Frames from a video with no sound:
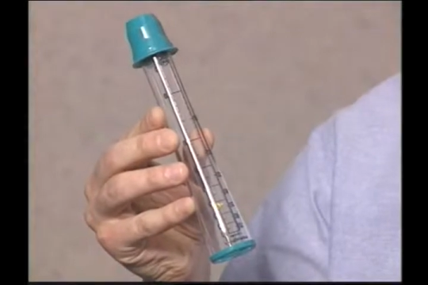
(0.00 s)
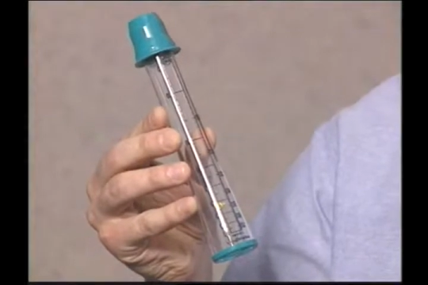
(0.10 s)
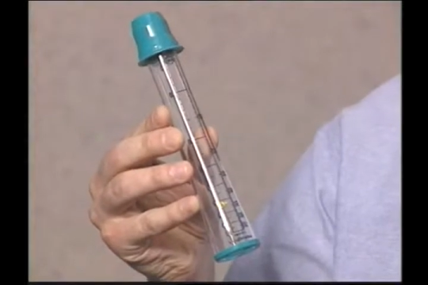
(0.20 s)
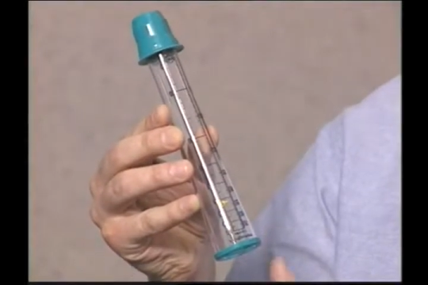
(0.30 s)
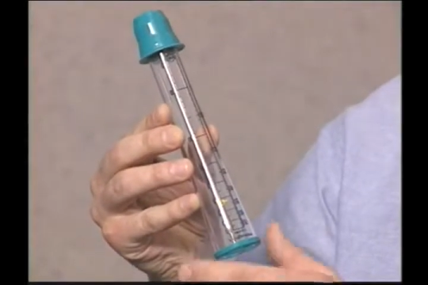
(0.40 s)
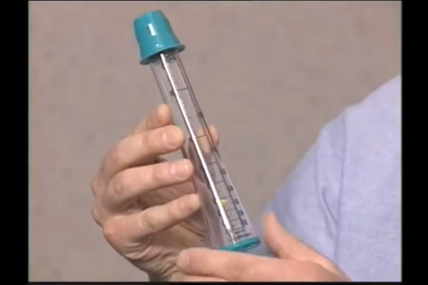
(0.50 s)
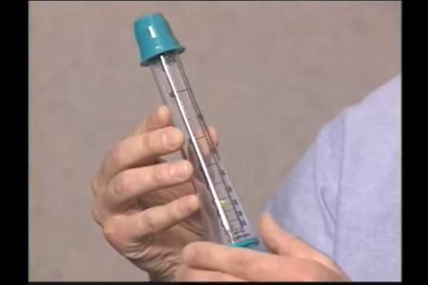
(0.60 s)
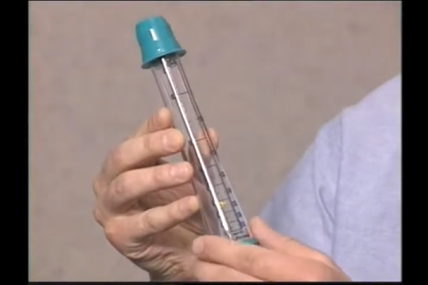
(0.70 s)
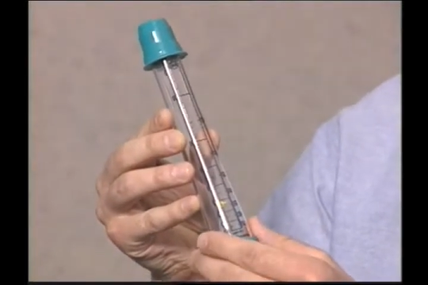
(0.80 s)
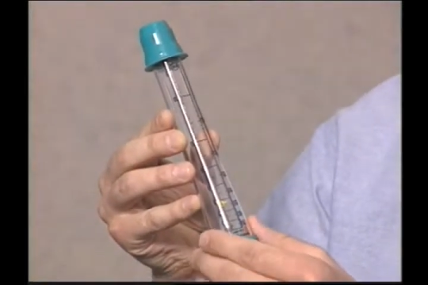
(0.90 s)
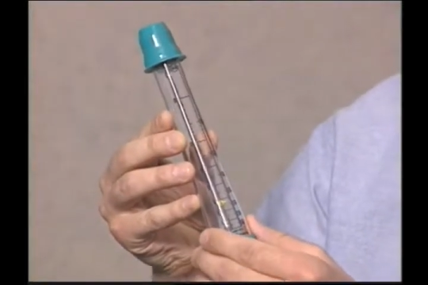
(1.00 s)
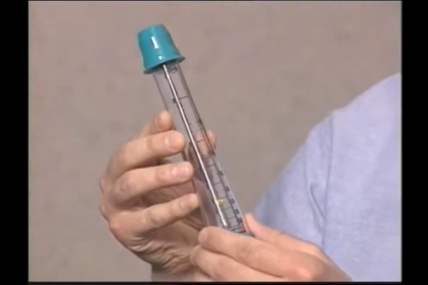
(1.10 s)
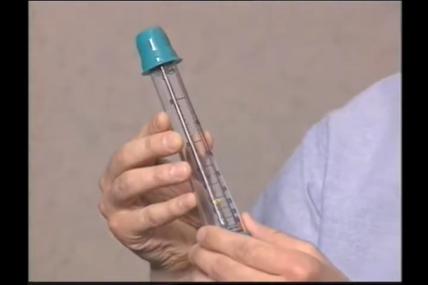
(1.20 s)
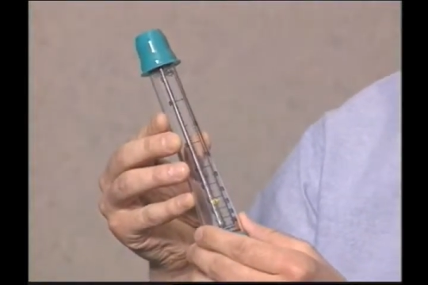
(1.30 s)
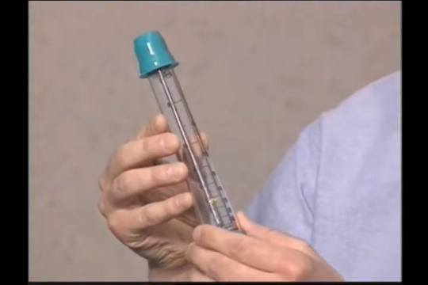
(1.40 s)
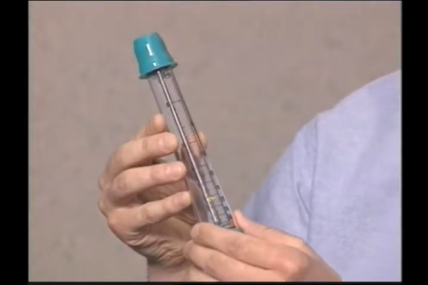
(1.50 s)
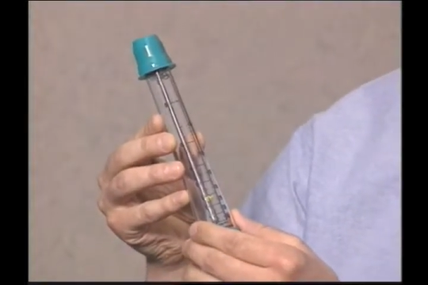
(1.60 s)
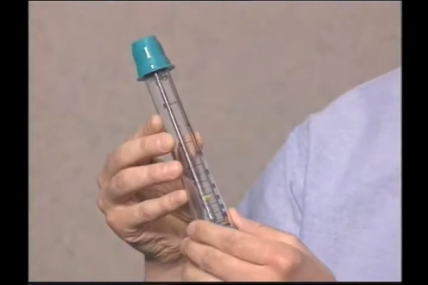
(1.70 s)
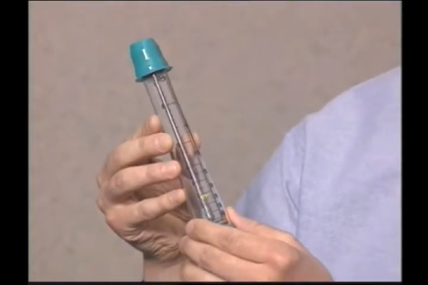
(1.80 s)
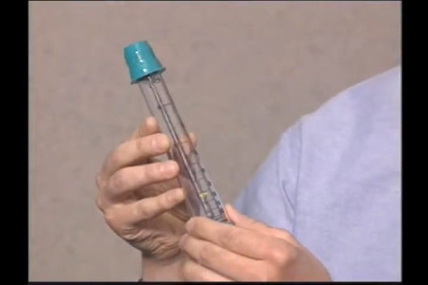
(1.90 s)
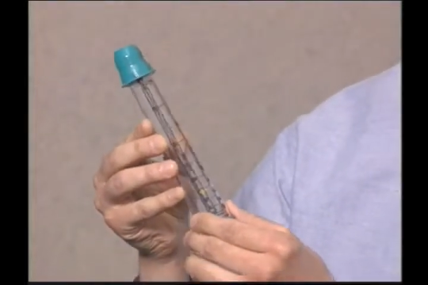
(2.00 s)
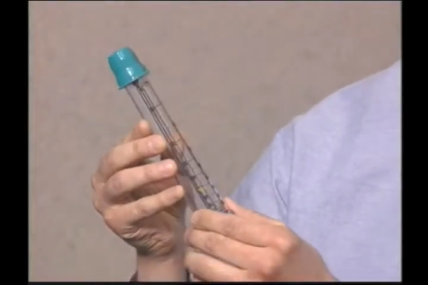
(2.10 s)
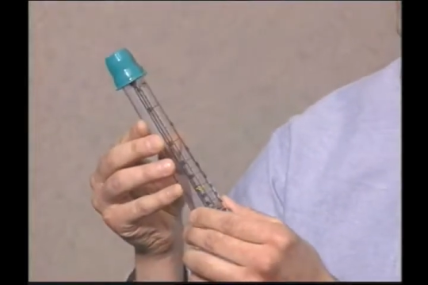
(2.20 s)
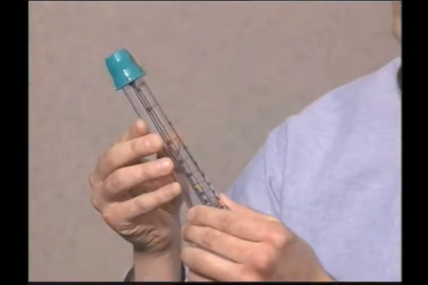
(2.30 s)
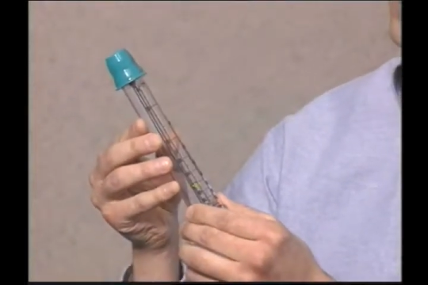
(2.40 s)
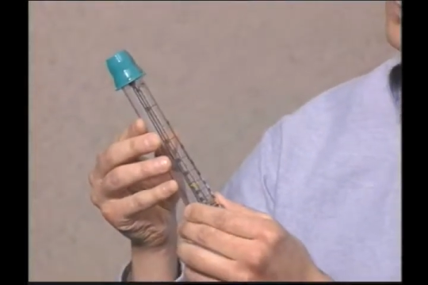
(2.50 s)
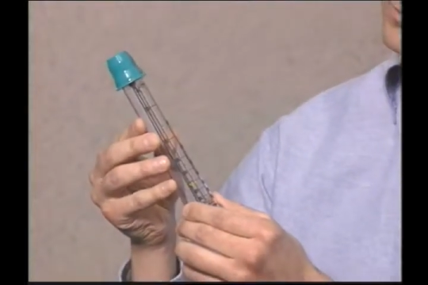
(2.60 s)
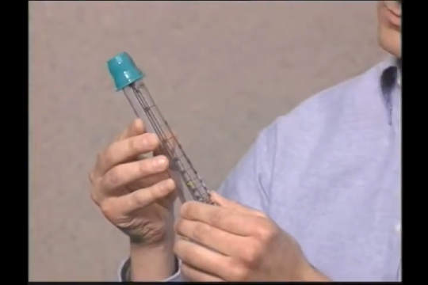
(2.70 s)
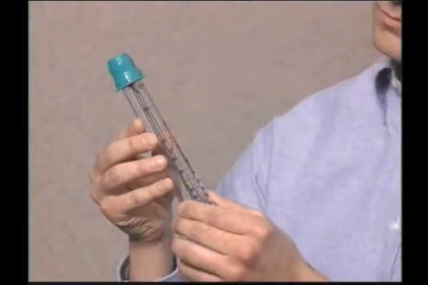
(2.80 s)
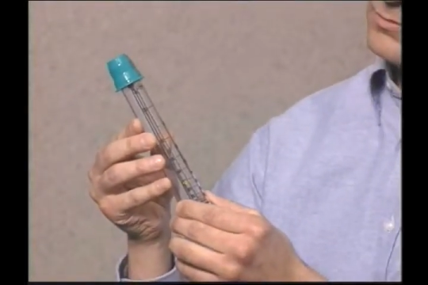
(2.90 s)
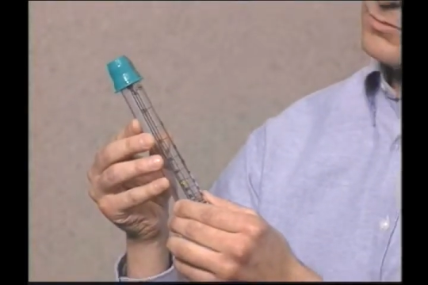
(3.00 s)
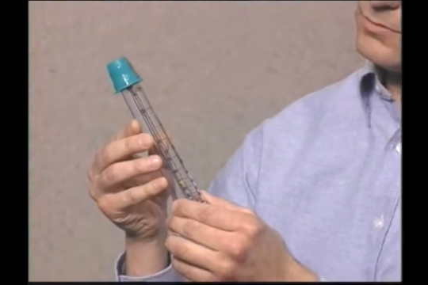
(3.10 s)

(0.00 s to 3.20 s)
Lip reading: [unreadable: no face in view]